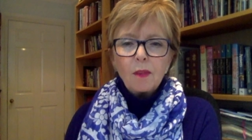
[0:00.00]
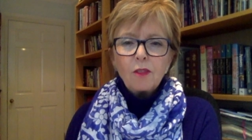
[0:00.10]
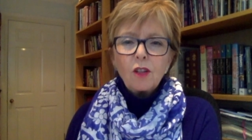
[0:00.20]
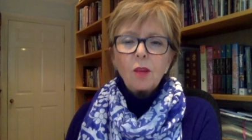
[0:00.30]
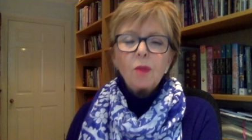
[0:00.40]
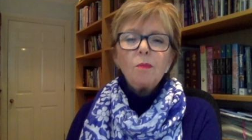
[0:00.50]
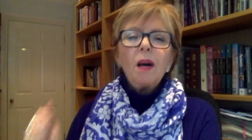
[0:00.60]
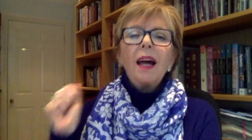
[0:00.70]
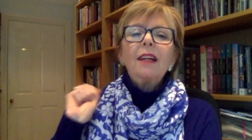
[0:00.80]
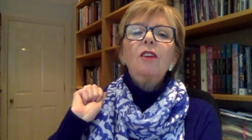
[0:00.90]
of trouble.
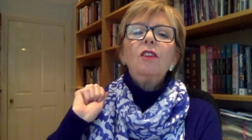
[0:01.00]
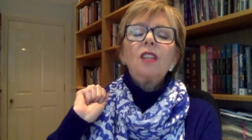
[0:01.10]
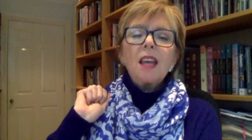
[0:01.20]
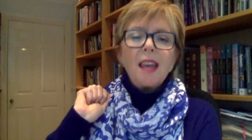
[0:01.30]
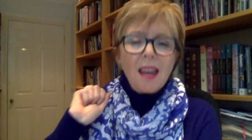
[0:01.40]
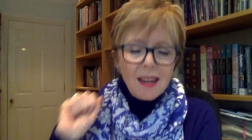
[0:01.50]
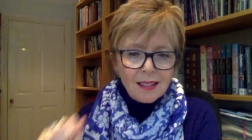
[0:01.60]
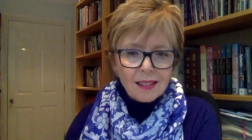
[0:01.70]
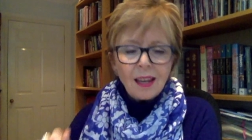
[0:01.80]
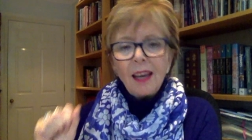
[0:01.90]
My God
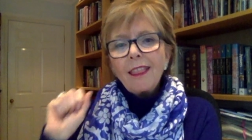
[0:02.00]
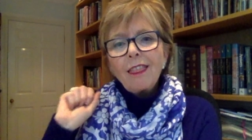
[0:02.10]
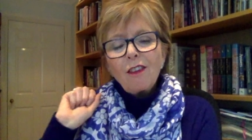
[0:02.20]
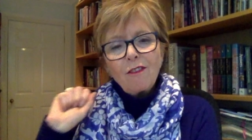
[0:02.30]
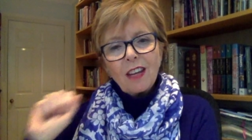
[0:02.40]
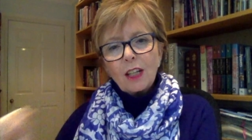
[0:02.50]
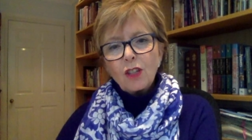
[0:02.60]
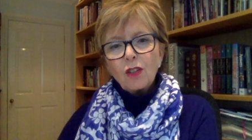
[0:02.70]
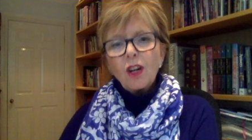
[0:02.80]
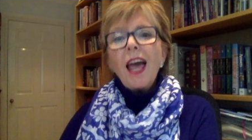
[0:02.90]
is the
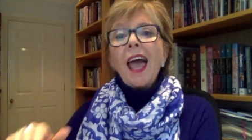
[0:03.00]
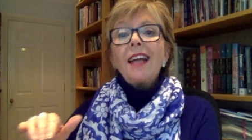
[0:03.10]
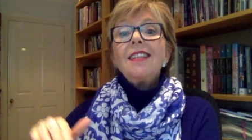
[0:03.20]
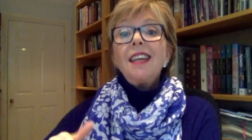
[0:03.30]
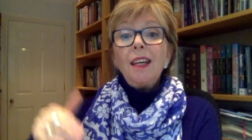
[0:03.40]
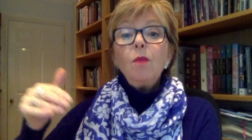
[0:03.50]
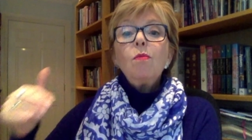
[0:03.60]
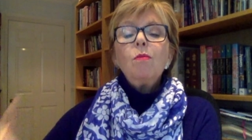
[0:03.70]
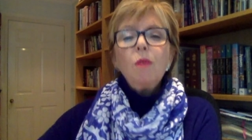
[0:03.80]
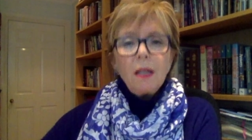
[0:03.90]
victor, and He
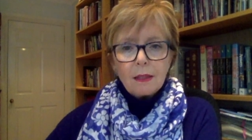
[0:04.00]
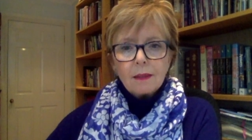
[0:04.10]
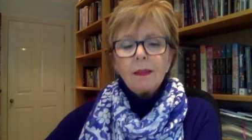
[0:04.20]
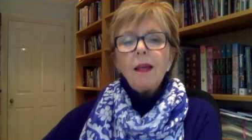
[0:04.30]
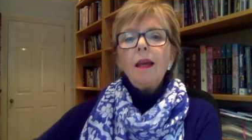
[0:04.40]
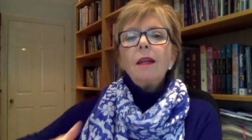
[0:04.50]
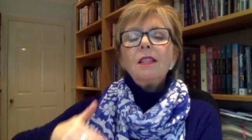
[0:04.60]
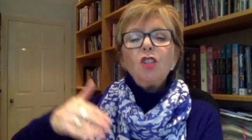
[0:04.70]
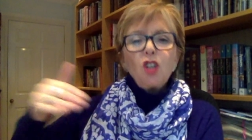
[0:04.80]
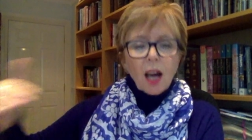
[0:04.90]
will
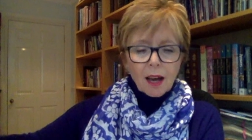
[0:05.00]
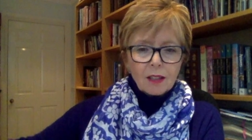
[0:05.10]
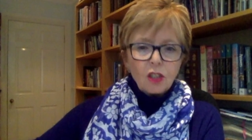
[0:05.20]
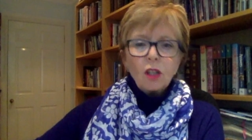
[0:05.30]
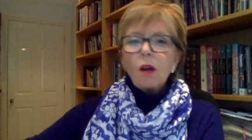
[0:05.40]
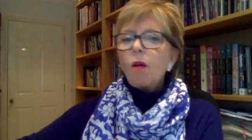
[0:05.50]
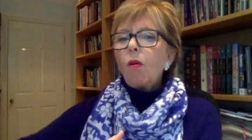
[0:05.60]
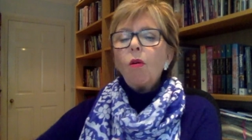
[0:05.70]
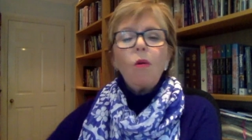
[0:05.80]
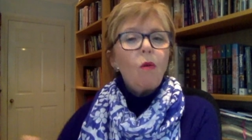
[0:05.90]
judge
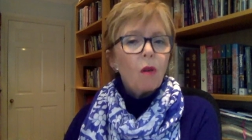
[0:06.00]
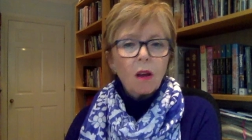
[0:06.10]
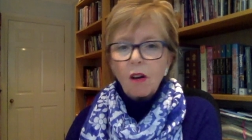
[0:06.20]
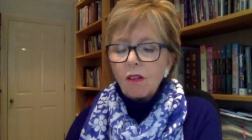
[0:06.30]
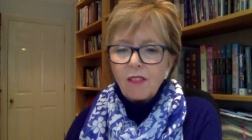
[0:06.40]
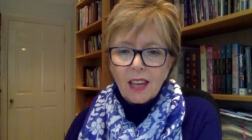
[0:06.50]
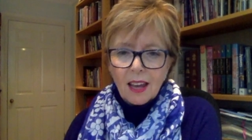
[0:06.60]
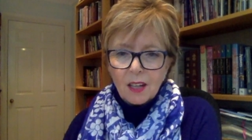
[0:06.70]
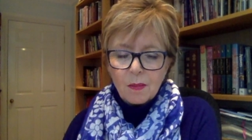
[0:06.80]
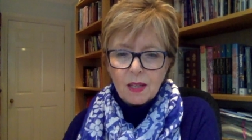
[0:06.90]
all of the
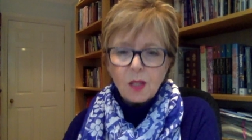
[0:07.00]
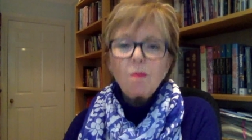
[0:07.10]
enemies.